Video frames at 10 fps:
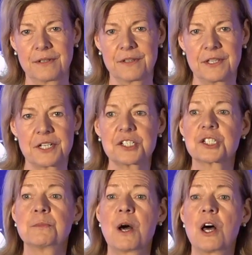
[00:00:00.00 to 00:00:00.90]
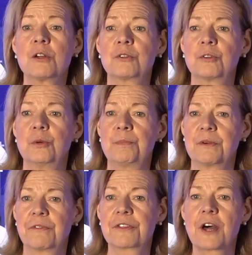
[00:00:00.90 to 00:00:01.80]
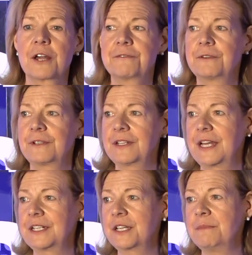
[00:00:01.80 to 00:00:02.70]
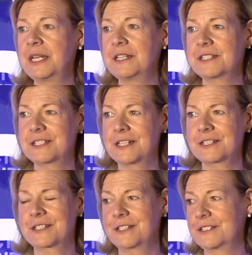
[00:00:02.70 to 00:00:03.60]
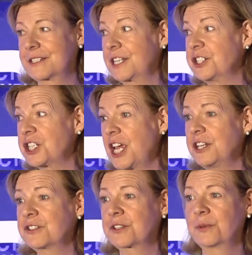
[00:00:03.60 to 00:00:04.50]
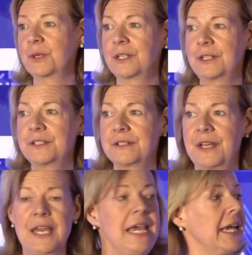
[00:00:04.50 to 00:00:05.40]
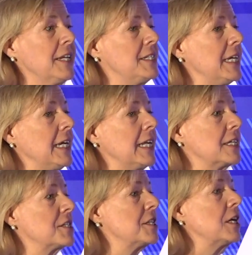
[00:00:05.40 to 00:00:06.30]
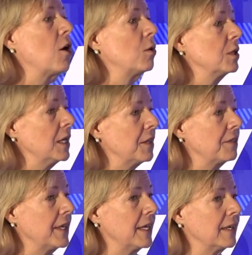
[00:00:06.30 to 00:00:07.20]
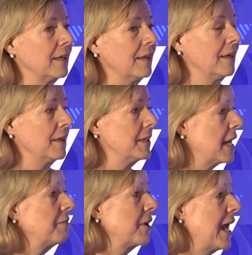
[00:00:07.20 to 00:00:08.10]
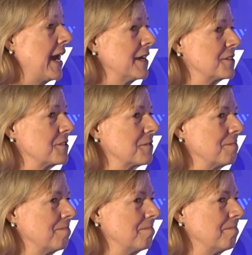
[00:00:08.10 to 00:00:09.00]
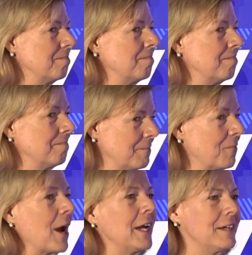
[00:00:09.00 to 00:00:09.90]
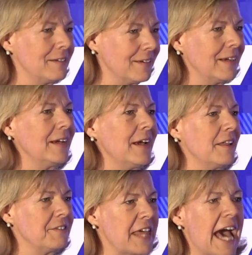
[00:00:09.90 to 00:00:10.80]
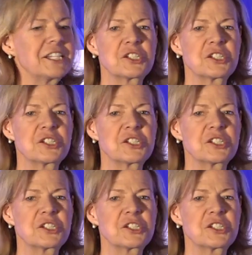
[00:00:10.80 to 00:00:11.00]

that a small group of thoughtful and committed citizens can change the world. Indeed, it's the only thing that ever has." Right? That's